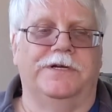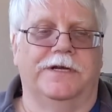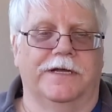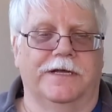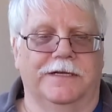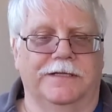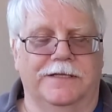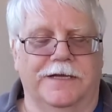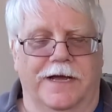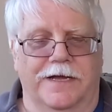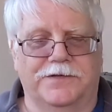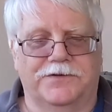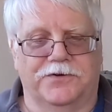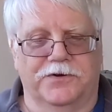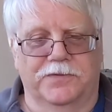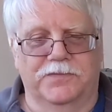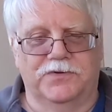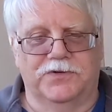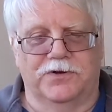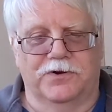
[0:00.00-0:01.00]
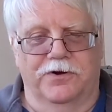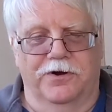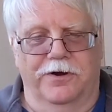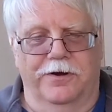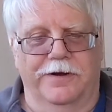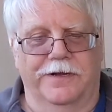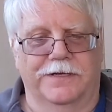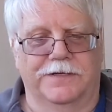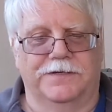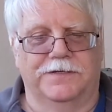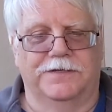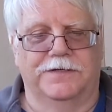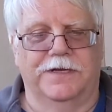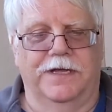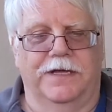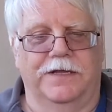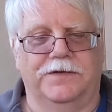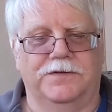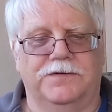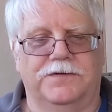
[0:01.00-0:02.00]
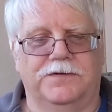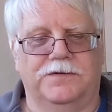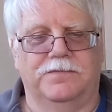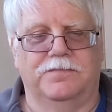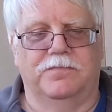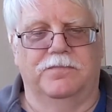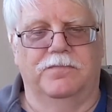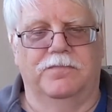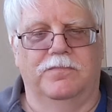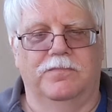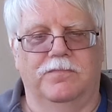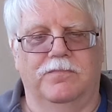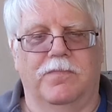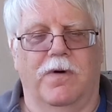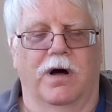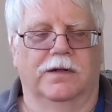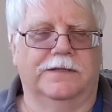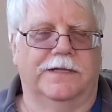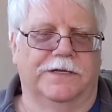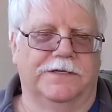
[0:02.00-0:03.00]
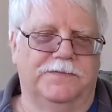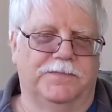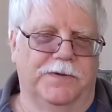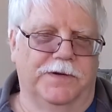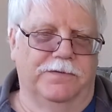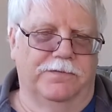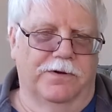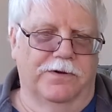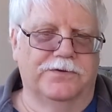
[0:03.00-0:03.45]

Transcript: you get at the ice cream store. It's malt that's been